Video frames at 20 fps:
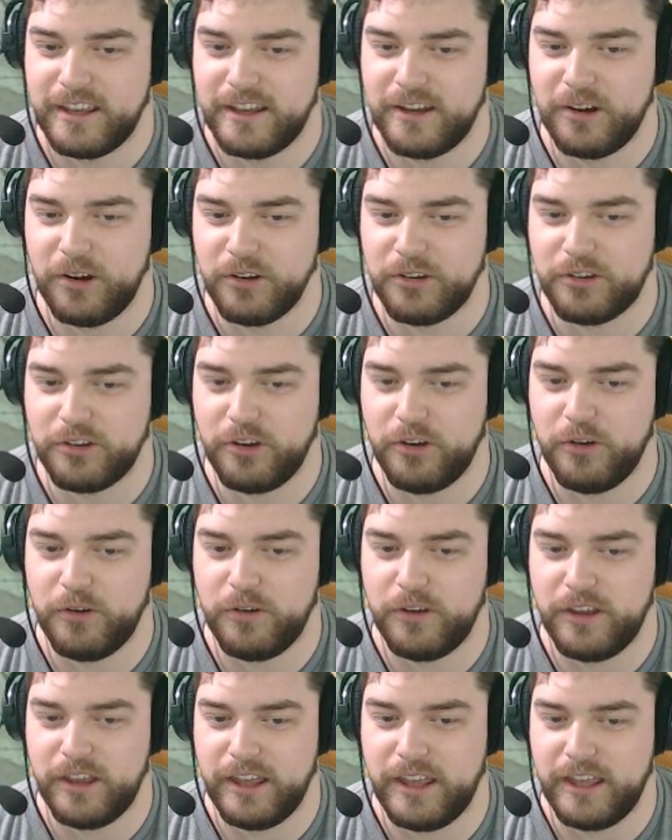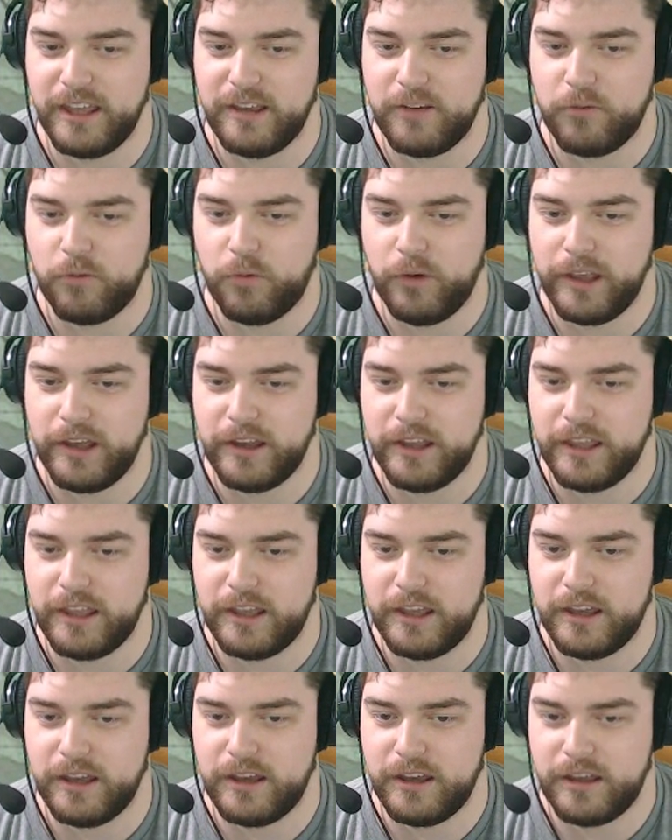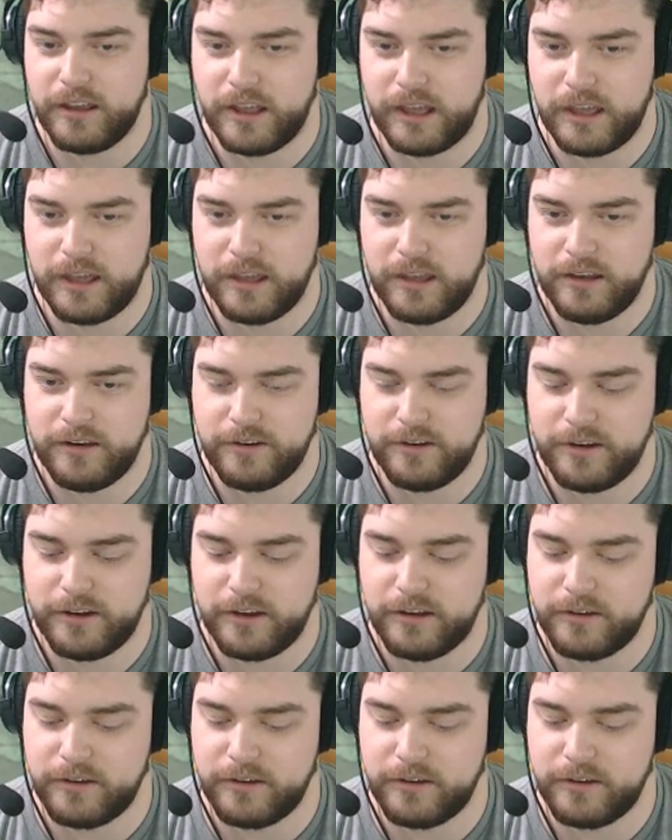Also, we are here, and